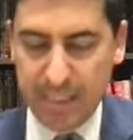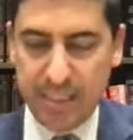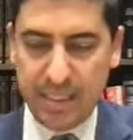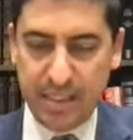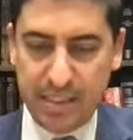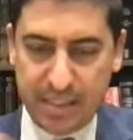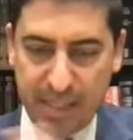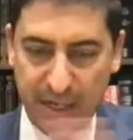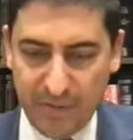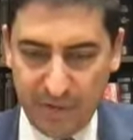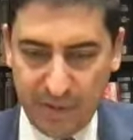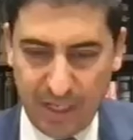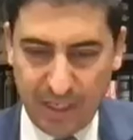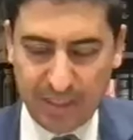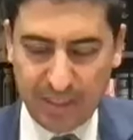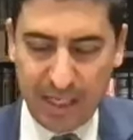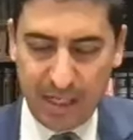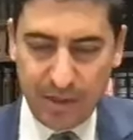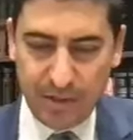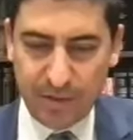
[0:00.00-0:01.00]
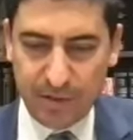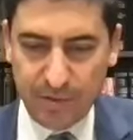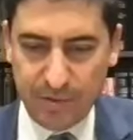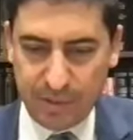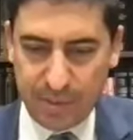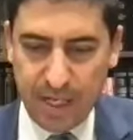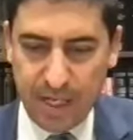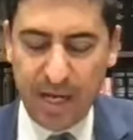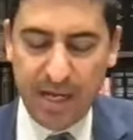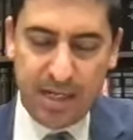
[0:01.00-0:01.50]
so seven days later,
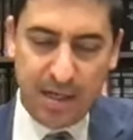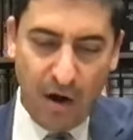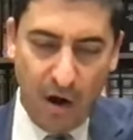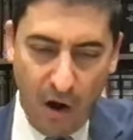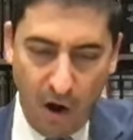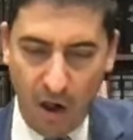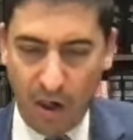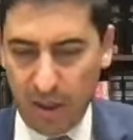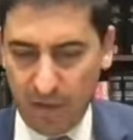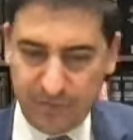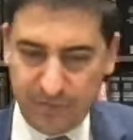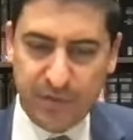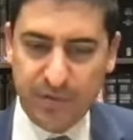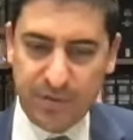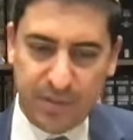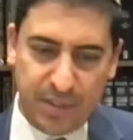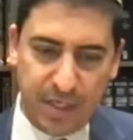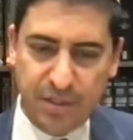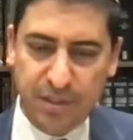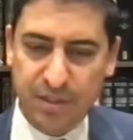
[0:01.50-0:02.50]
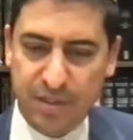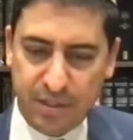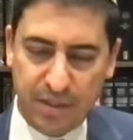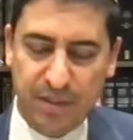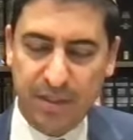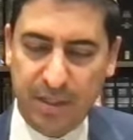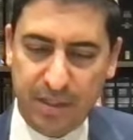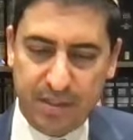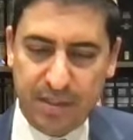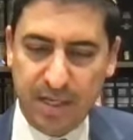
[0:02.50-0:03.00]
Tuesday, all of Tuesday, she's
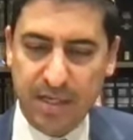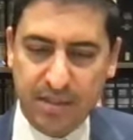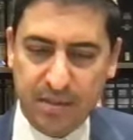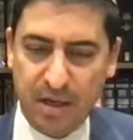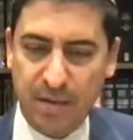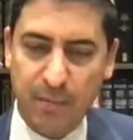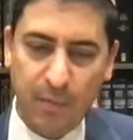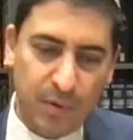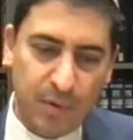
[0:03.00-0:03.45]
still in the daytime.